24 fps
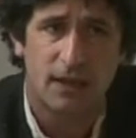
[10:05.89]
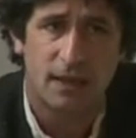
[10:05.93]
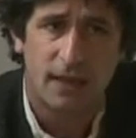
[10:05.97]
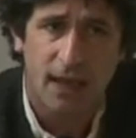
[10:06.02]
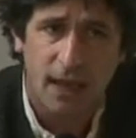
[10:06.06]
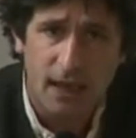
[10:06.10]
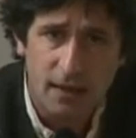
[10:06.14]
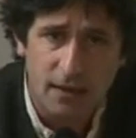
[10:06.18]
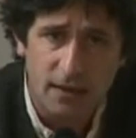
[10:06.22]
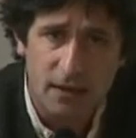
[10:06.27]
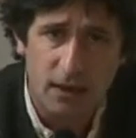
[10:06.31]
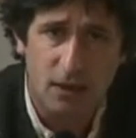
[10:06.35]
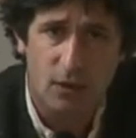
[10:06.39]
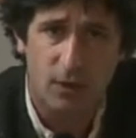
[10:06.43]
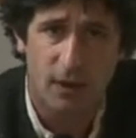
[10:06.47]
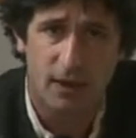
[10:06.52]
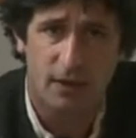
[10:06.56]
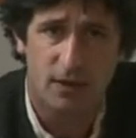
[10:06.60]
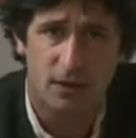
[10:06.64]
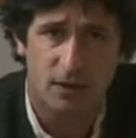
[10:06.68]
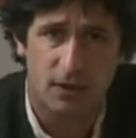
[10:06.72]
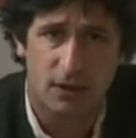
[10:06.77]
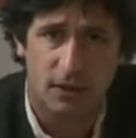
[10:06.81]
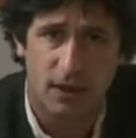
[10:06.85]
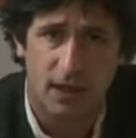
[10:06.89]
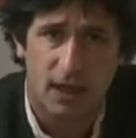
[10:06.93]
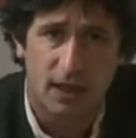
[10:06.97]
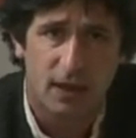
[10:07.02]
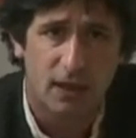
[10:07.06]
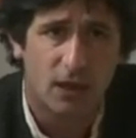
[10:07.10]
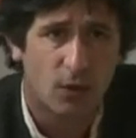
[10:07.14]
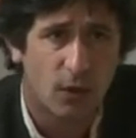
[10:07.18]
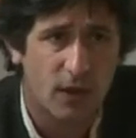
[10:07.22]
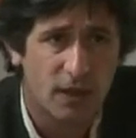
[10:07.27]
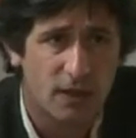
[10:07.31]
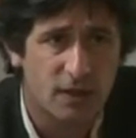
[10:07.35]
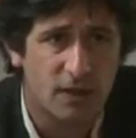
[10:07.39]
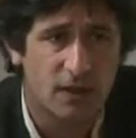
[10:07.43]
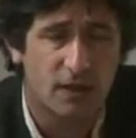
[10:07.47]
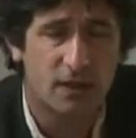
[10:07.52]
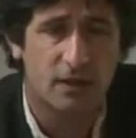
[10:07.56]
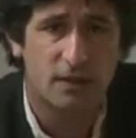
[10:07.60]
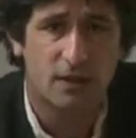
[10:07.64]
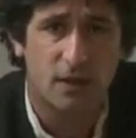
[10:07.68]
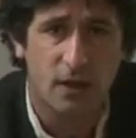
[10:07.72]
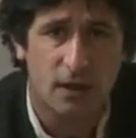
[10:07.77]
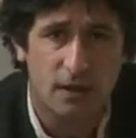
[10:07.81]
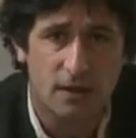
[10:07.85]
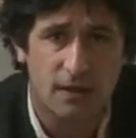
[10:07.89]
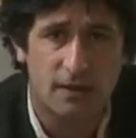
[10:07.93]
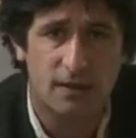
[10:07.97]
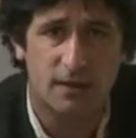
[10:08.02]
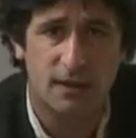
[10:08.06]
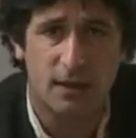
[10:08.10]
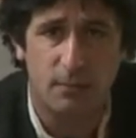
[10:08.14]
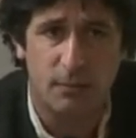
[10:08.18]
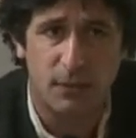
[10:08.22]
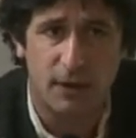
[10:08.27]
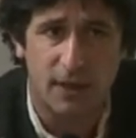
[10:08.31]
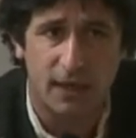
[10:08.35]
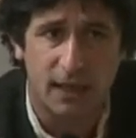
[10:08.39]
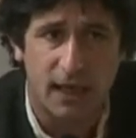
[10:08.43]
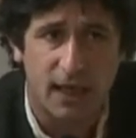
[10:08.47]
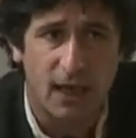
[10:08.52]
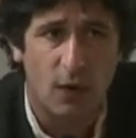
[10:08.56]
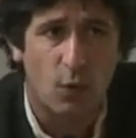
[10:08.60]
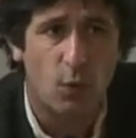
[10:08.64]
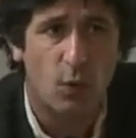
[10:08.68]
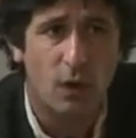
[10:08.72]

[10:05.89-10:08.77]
That is a question. The question is not simply,